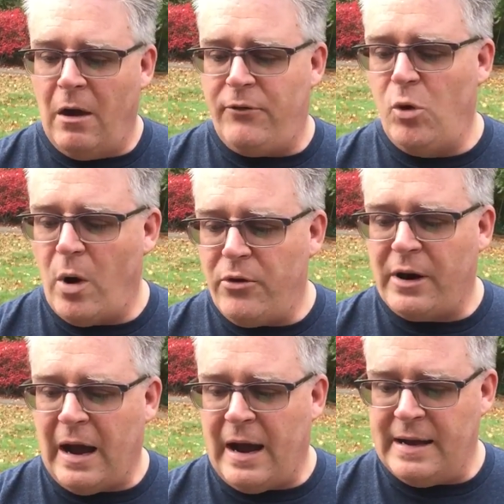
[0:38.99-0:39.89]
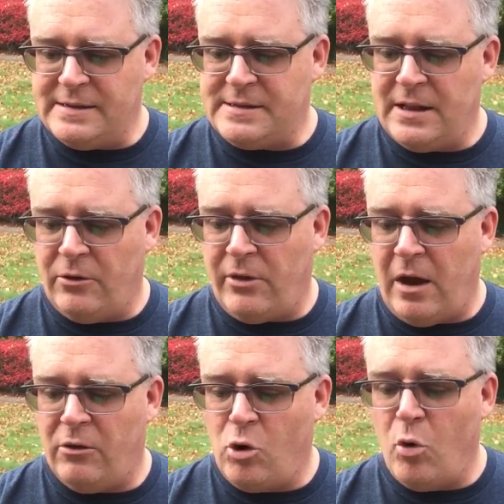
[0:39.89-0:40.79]
A few other guys that are
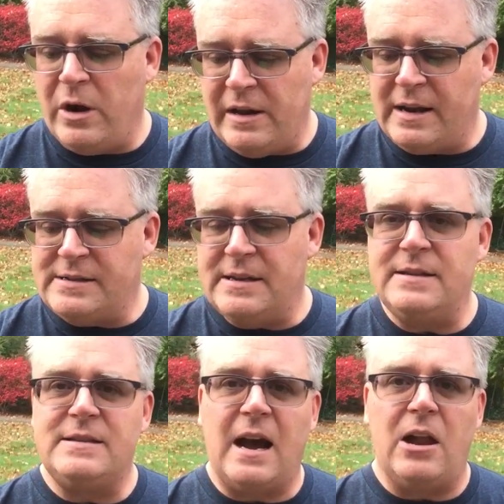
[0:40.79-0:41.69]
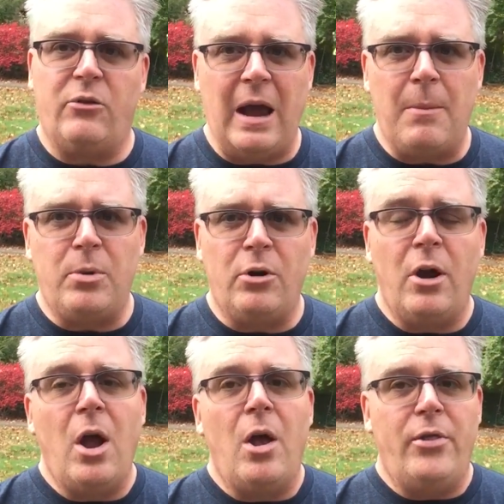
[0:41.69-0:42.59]
there, Corey Dixon, Tyler
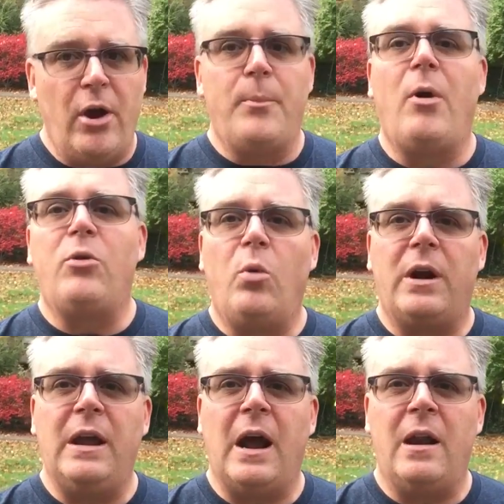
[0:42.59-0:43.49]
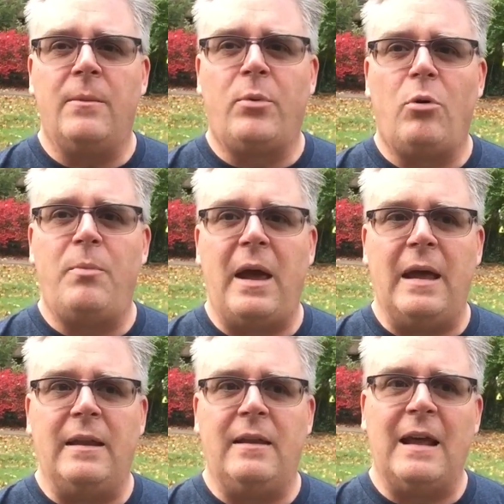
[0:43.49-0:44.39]
Epler, they're both working out of the bullpen.